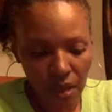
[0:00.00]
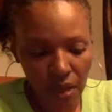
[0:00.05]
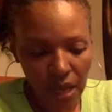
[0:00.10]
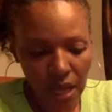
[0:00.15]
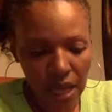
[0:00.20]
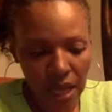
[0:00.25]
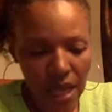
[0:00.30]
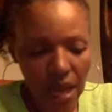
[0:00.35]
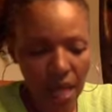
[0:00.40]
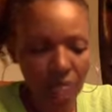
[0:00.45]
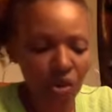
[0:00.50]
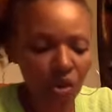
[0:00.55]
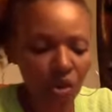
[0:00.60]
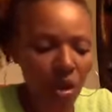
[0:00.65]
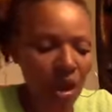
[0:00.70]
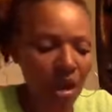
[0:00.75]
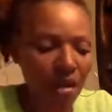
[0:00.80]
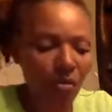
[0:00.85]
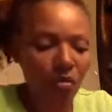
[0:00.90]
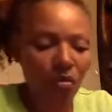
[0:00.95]
And I'm
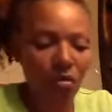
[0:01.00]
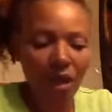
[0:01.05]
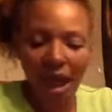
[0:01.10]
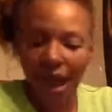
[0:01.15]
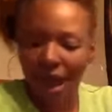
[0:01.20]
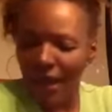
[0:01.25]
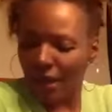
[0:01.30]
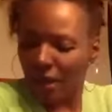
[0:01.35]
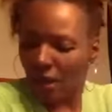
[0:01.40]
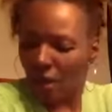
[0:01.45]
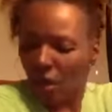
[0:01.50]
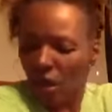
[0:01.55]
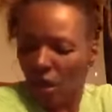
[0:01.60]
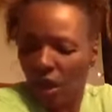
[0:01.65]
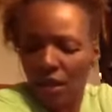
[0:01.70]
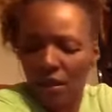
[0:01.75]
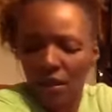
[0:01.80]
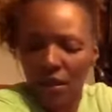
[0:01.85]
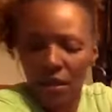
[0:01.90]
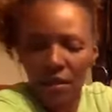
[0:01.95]
drawing right
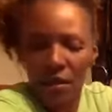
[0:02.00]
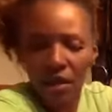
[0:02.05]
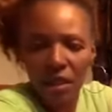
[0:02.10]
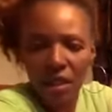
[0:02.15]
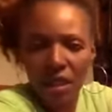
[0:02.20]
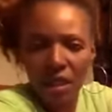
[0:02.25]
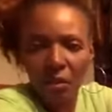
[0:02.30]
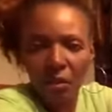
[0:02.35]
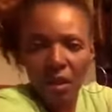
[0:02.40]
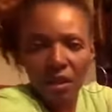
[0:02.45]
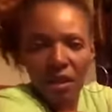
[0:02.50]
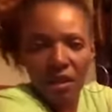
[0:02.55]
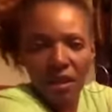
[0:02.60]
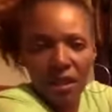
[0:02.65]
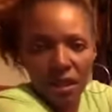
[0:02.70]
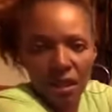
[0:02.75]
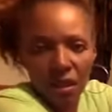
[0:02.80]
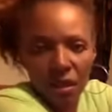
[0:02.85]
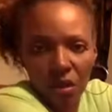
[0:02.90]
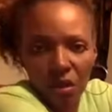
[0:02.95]
on, you see where this
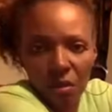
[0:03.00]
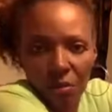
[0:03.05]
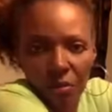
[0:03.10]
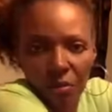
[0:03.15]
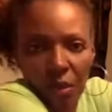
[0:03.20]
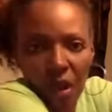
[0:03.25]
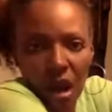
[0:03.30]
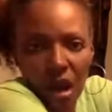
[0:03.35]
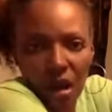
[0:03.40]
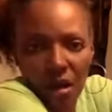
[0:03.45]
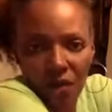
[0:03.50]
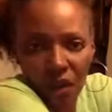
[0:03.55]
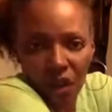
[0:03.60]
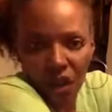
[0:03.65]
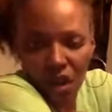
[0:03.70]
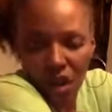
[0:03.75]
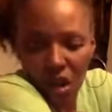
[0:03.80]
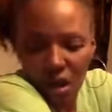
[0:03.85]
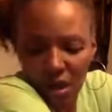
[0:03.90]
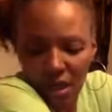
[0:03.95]
little part of the
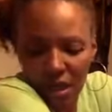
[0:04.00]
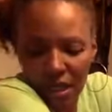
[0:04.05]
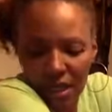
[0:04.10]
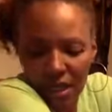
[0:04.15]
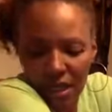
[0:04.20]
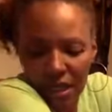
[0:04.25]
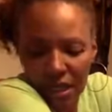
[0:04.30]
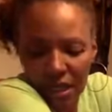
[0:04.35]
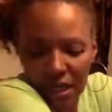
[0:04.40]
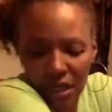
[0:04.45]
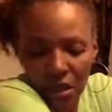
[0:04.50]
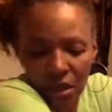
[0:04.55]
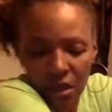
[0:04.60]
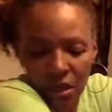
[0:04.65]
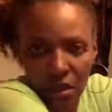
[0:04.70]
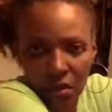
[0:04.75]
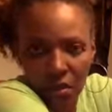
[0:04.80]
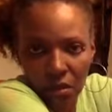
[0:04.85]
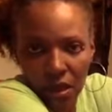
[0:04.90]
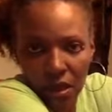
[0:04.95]
shirt is, the
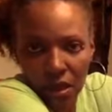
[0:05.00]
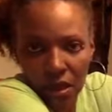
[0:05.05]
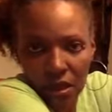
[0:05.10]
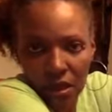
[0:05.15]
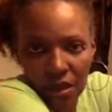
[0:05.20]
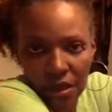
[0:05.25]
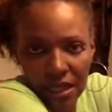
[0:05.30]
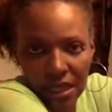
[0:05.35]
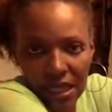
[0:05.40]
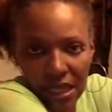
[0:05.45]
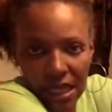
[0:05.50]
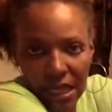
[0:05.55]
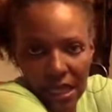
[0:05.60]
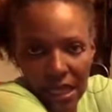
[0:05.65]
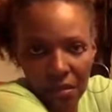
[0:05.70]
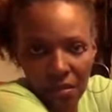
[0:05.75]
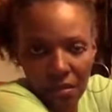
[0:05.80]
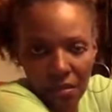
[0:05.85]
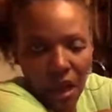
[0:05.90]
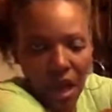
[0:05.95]
little
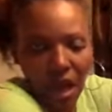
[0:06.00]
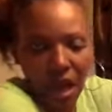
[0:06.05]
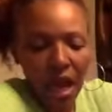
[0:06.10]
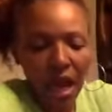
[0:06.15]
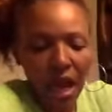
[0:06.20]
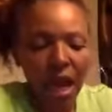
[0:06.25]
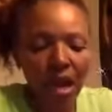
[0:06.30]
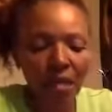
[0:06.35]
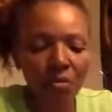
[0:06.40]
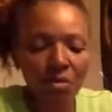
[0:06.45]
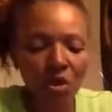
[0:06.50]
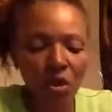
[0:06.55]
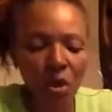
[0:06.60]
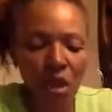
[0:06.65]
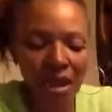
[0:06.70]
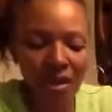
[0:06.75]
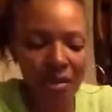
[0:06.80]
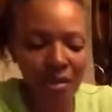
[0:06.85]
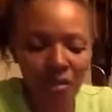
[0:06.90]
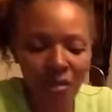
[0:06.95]
seam? I'm
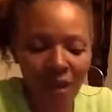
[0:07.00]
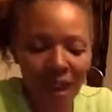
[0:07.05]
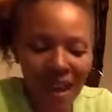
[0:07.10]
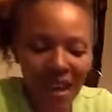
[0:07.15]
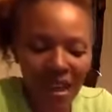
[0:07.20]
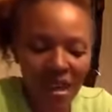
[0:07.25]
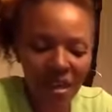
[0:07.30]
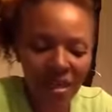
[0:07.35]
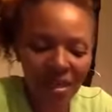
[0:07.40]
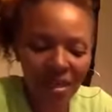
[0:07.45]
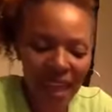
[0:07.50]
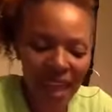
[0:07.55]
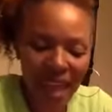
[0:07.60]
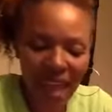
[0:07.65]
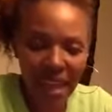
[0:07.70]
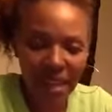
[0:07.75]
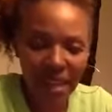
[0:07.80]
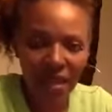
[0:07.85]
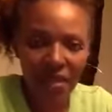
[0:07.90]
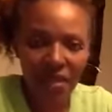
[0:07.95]
drawing right on
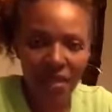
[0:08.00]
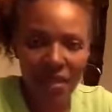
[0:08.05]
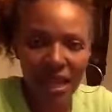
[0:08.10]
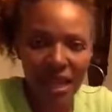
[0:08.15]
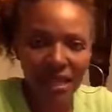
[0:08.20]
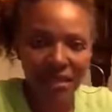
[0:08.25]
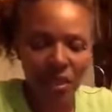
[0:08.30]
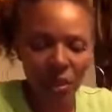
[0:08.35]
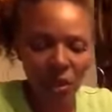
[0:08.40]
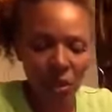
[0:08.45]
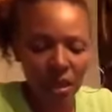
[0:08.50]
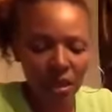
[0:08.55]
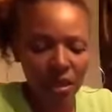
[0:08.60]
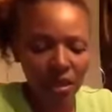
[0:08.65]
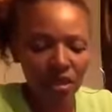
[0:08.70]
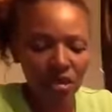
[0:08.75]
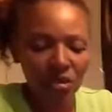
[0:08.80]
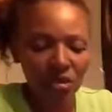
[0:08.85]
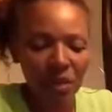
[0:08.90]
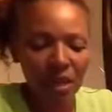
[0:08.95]
that because that's going
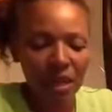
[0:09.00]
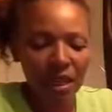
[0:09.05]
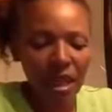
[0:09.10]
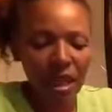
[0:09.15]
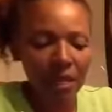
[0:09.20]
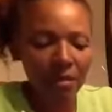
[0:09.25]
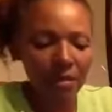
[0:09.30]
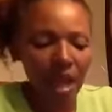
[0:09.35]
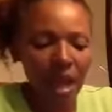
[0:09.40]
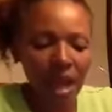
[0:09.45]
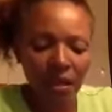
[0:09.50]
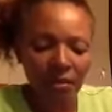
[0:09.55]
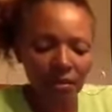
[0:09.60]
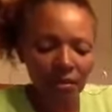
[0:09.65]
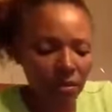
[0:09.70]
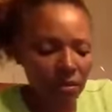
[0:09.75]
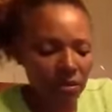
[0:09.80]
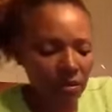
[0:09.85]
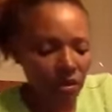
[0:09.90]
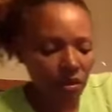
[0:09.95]
to be, I'm not
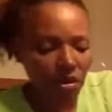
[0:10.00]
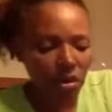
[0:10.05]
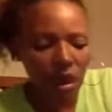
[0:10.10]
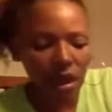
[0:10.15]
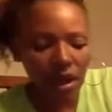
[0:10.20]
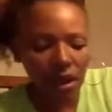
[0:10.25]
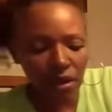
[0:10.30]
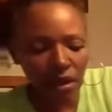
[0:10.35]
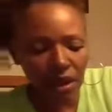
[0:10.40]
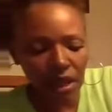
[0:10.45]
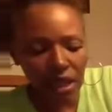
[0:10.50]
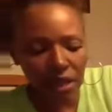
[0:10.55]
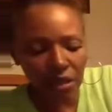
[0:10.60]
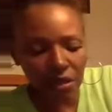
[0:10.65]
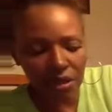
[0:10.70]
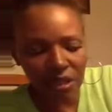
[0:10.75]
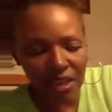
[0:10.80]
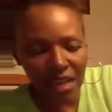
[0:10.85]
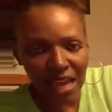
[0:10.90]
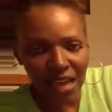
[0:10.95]
drawing on the other
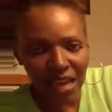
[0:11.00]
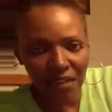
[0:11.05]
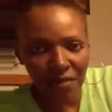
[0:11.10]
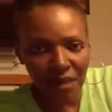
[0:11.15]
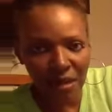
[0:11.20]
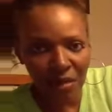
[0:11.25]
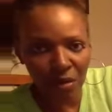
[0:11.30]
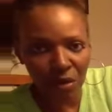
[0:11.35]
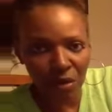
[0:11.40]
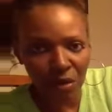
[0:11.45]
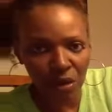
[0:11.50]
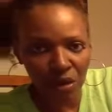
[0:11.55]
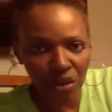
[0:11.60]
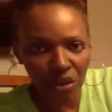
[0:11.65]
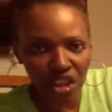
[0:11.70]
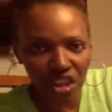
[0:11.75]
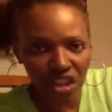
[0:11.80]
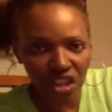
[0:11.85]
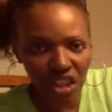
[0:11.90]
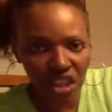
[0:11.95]
side of my ruler
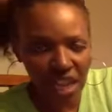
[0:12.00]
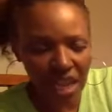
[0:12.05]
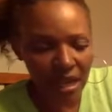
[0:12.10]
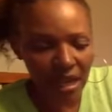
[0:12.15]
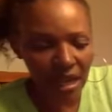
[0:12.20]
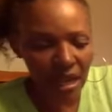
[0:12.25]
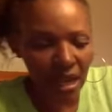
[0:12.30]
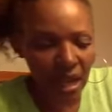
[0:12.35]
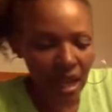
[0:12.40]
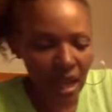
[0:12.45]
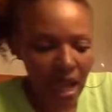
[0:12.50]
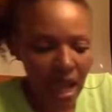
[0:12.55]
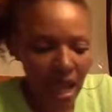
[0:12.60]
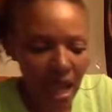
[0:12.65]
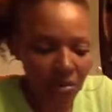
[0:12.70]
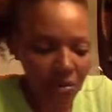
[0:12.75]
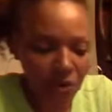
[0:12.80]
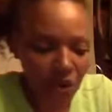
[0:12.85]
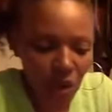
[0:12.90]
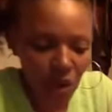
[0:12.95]
just yet.
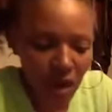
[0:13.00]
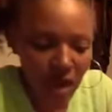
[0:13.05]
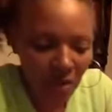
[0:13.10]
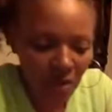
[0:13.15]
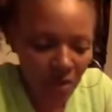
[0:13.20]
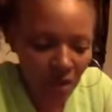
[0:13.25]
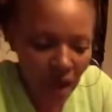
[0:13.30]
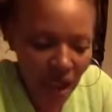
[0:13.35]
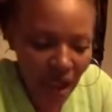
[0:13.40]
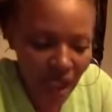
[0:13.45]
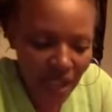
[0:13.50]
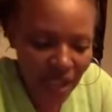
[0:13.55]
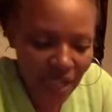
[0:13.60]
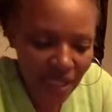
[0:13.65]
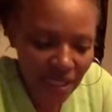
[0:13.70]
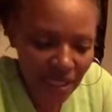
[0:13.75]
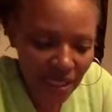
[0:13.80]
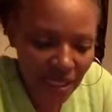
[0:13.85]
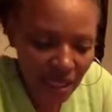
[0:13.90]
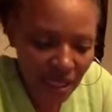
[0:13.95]
I'm drawing
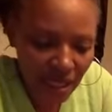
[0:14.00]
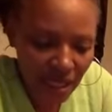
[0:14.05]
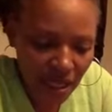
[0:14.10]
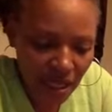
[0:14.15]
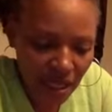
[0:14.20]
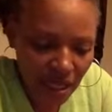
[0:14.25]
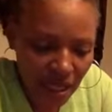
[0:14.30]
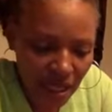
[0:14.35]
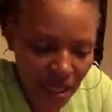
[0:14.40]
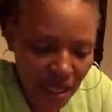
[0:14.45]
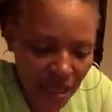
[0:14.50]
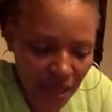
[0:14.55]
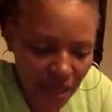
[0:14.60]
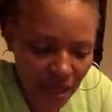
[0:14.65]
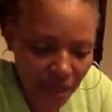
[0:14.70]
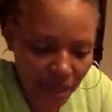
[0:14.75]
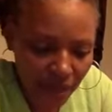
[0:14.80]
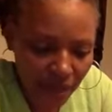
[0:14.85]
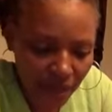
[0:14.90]
right here.